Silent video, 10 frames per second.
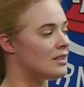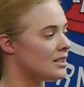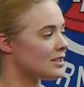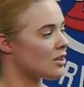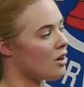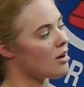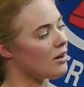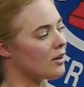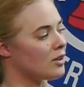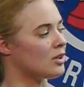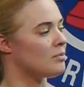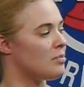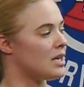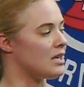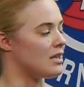This car
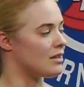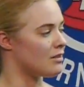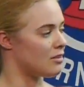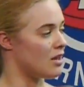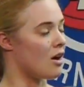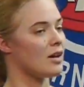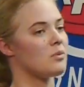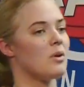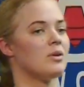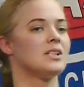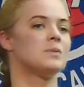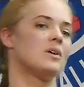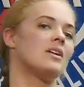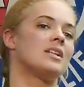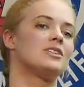could be on-road
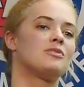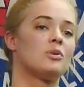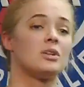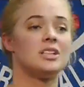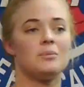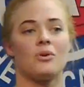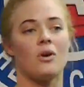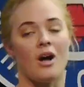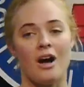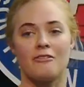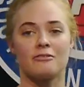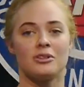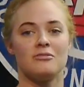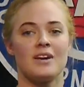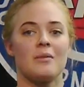experience for a typical
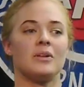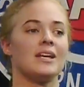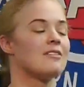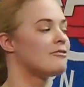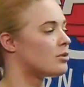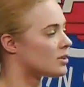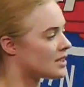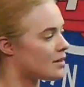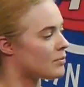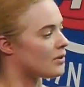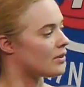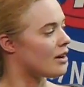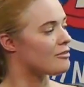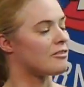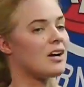off-road family. For example,
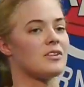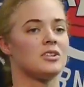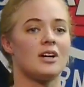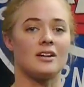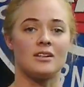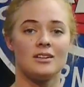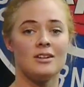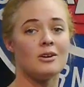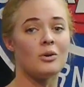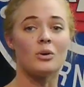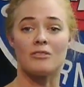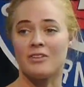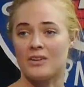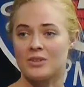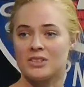a father-daughter, or
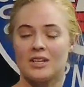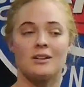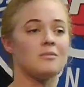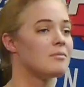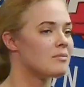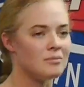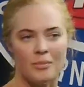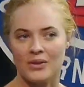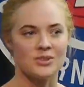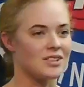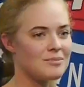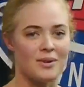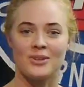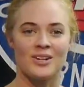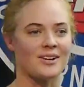father-son, mother-son,
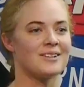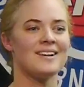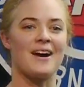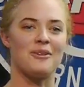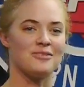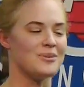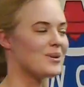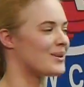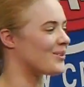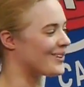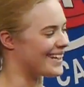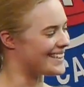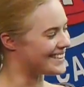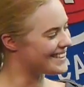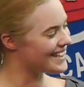mother-daughter, however you want
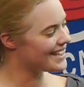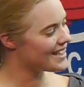to it.